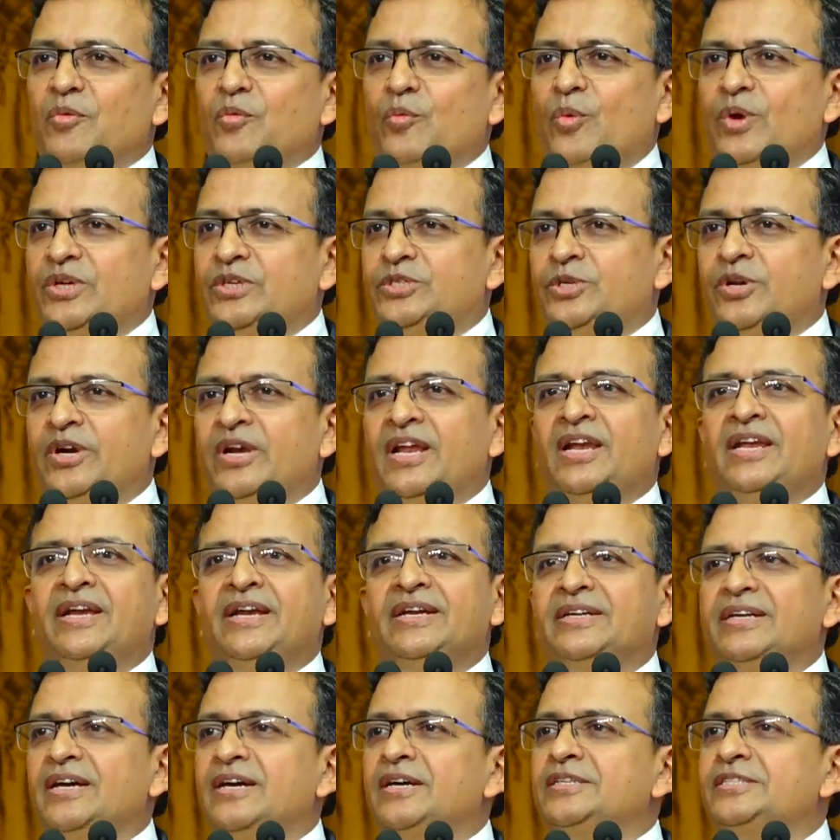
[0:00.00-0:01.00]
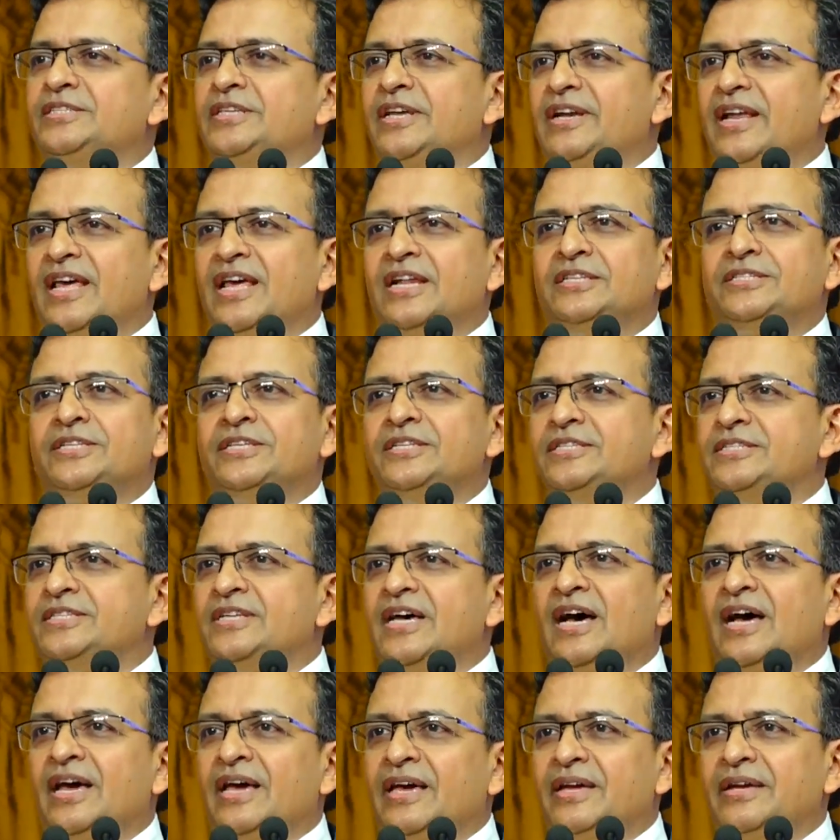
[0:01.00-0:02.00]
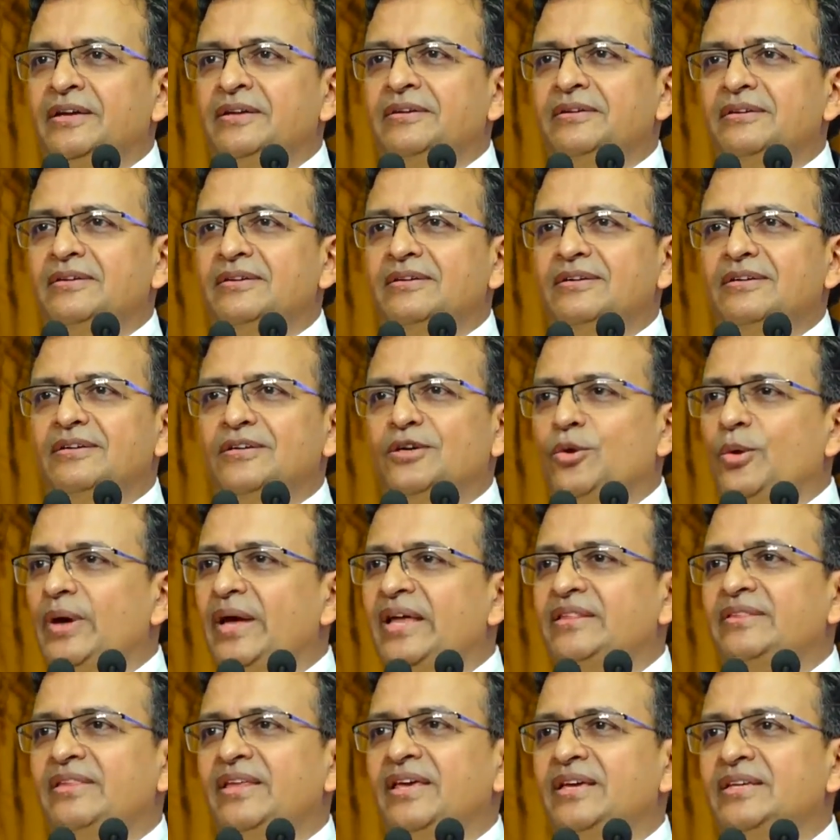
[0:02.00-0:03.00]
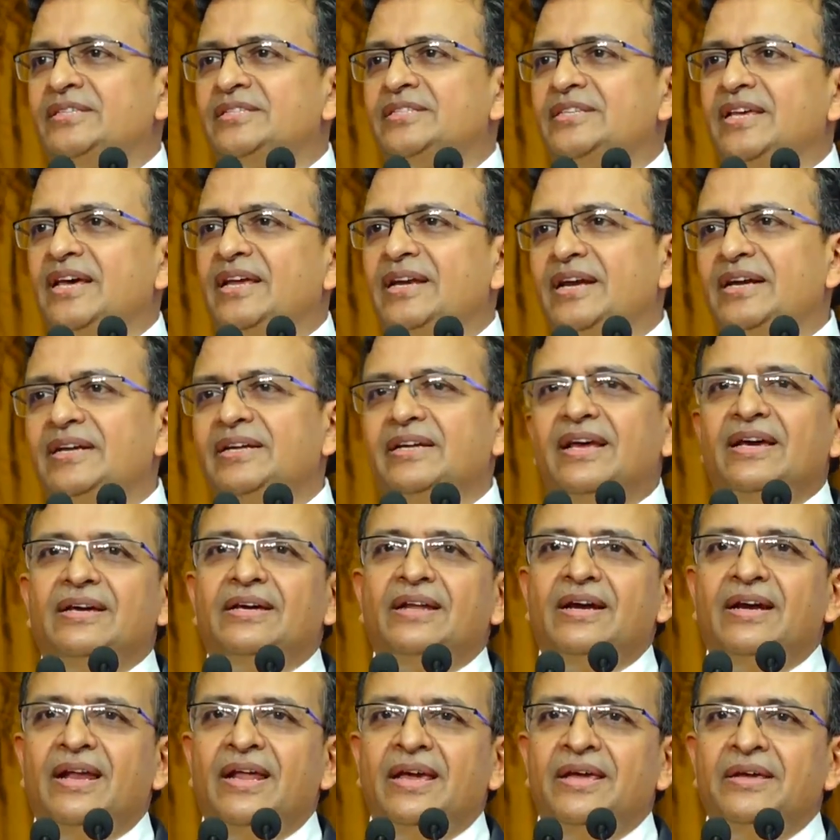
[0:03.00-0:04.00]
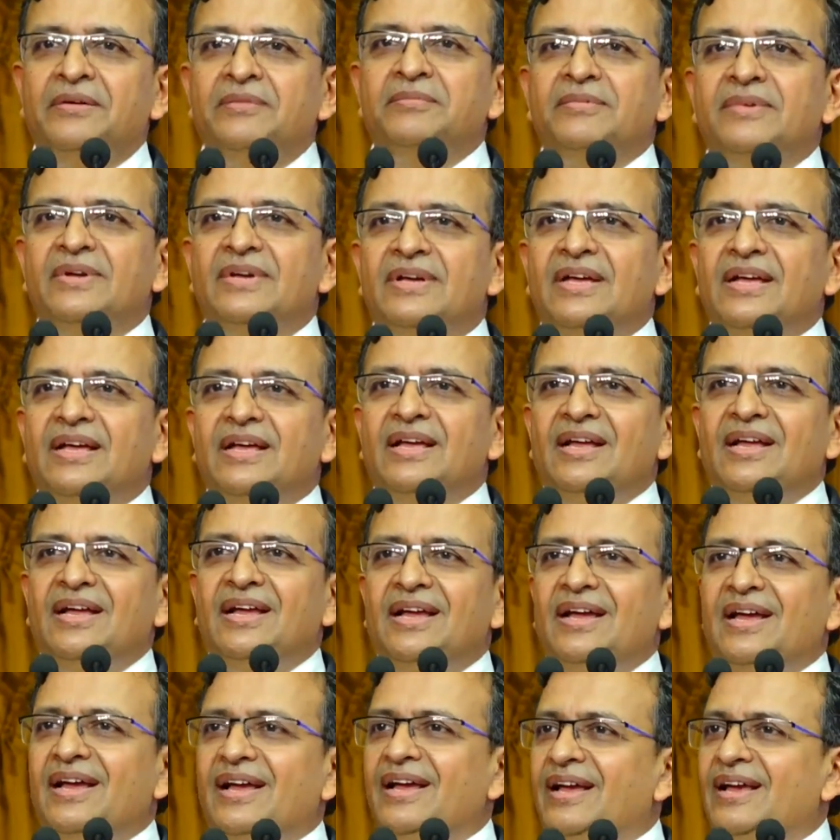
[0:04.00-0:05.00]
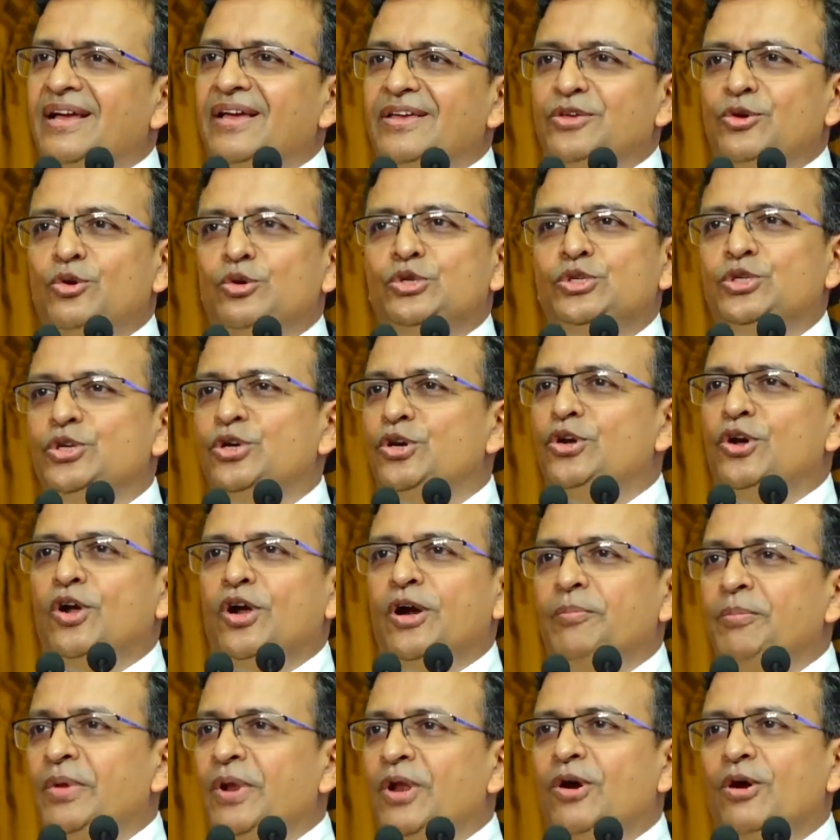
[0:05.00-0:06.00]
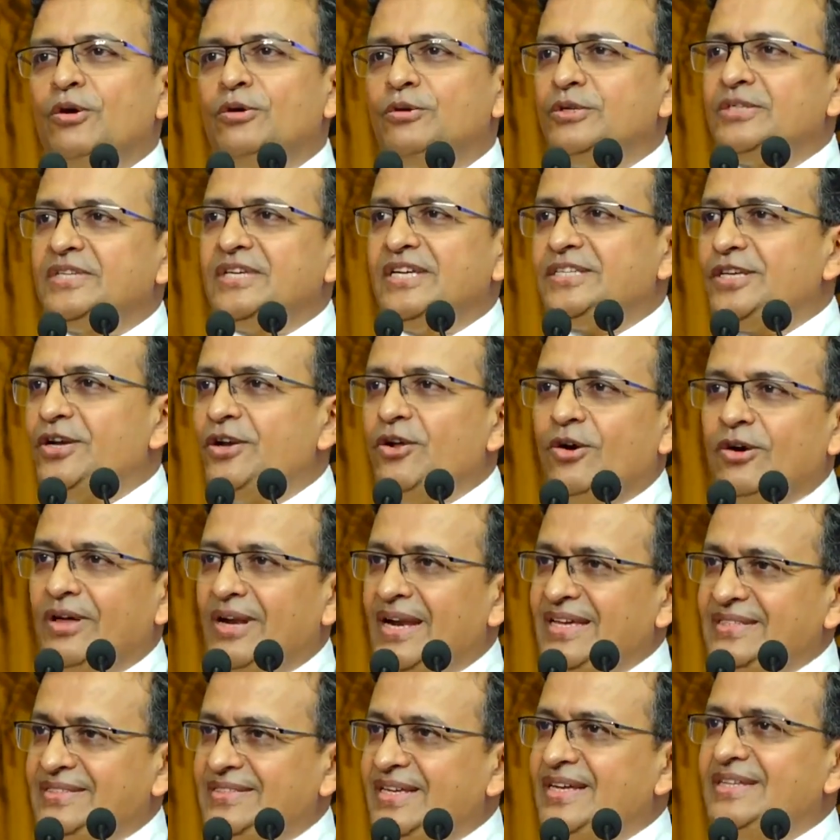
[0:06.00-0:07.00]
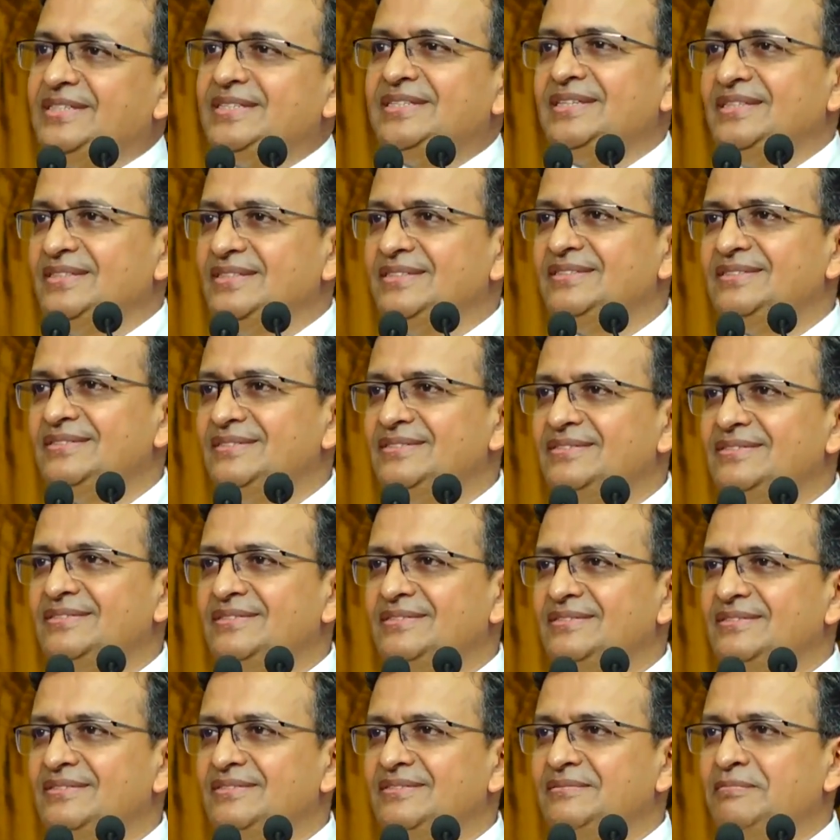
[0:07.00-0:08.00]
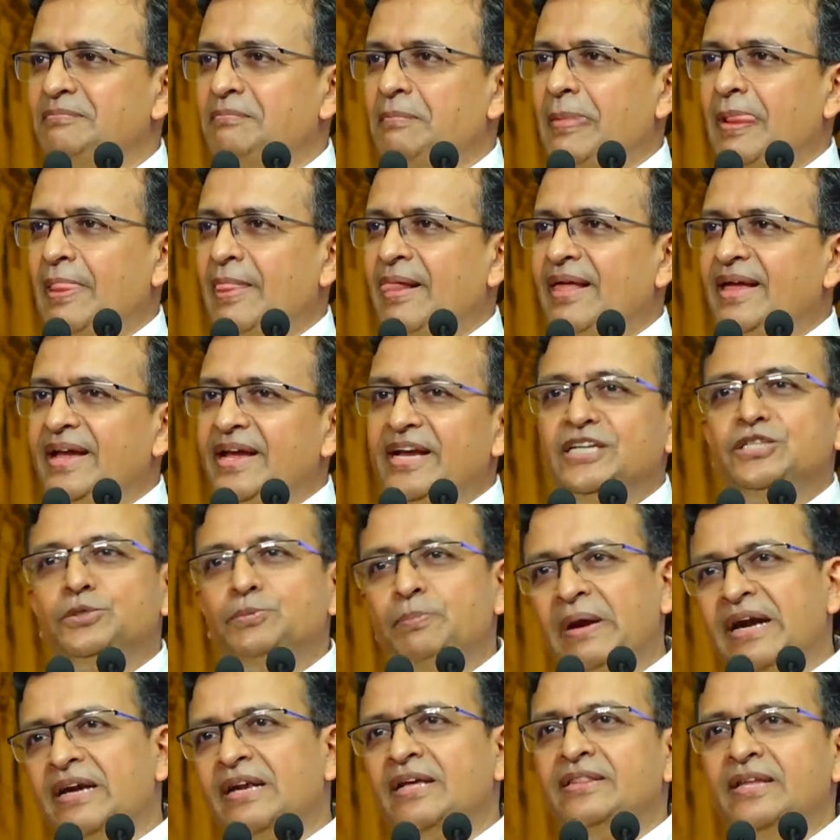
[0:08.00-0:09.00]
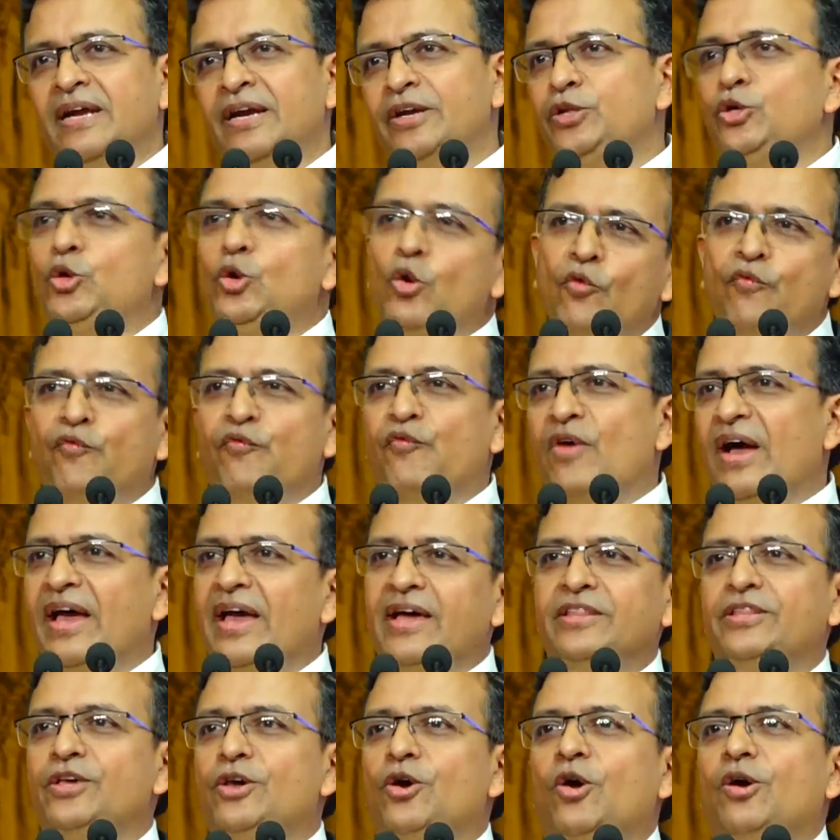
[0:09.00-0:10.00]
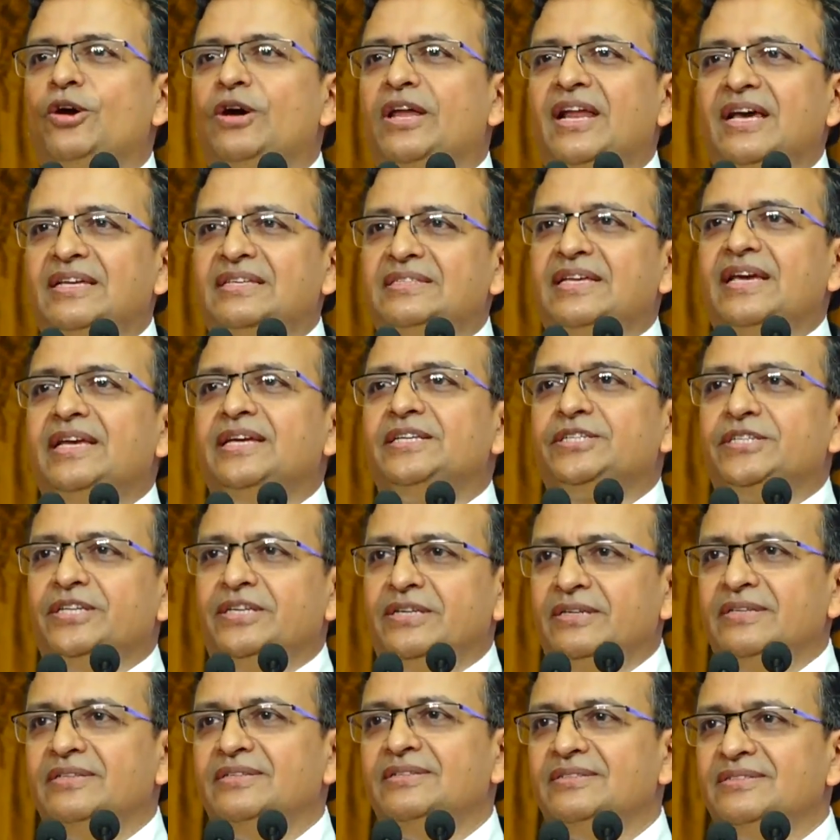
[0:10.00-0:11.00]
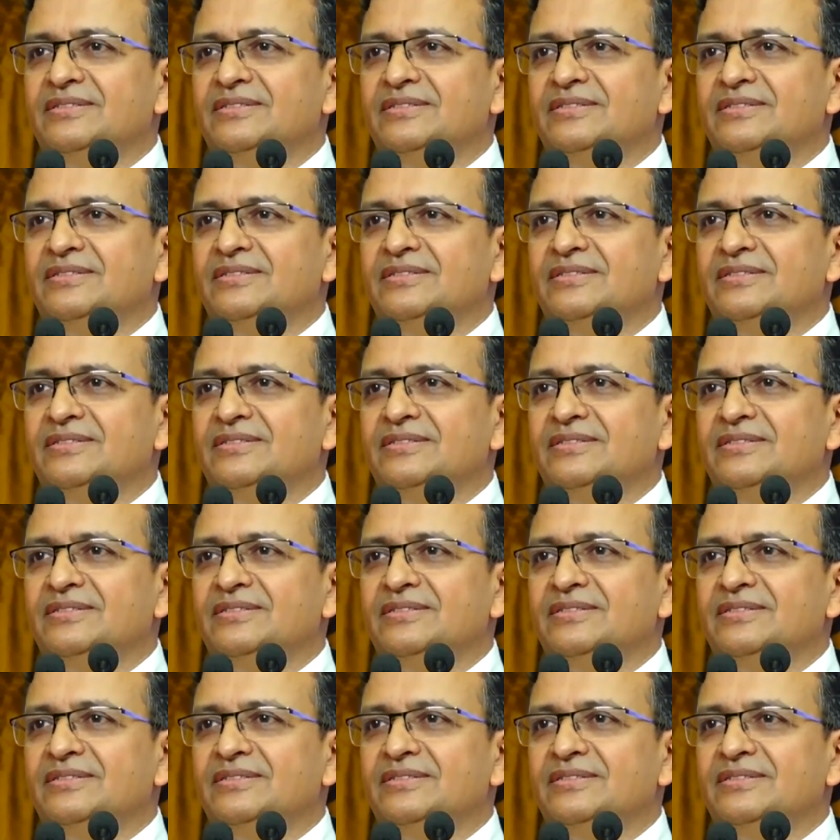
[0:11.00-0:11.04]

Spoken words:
which really turns a Nelson's eye to ethics and integrity, you should not belong to such an organization. It's better that you fire the organization,